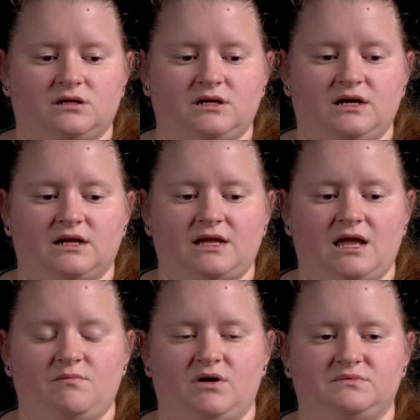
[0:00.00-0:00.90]
kind of
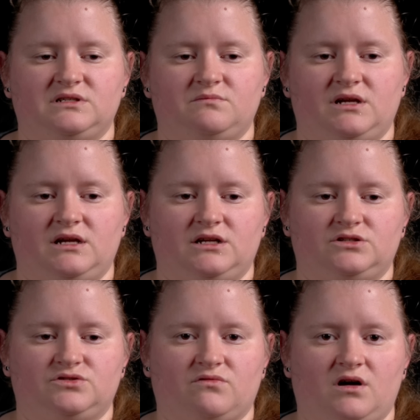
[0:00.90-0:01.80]
came up to me
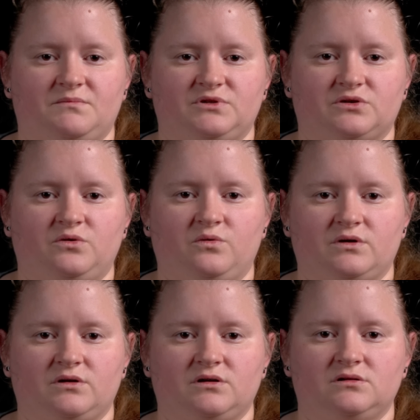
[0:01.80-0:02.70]
and dropped a
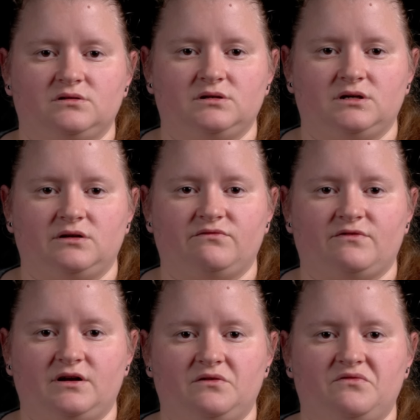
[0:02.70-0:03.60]
quarter in
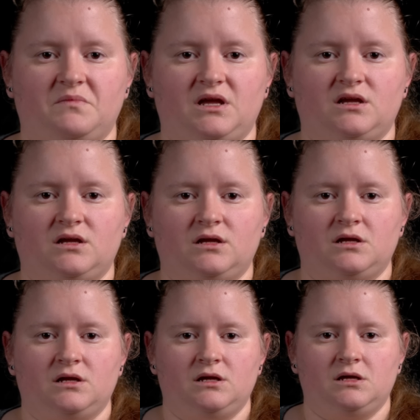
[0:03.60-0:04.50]
front of me
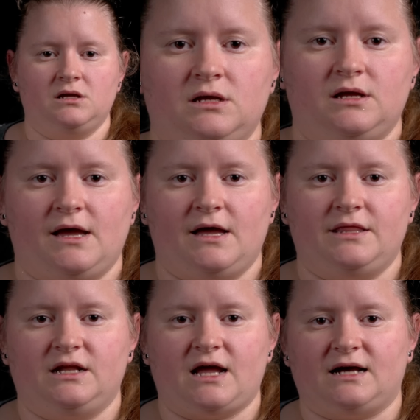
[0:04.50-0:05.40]

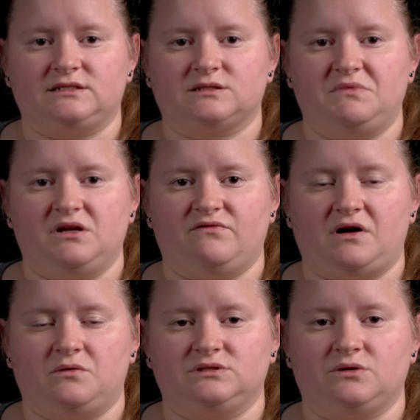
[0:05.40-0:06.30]
and then asked me if
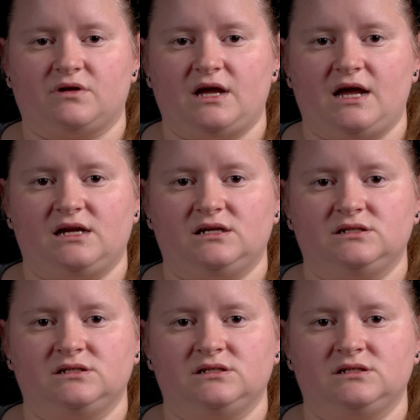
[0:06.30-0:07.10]
I was okay.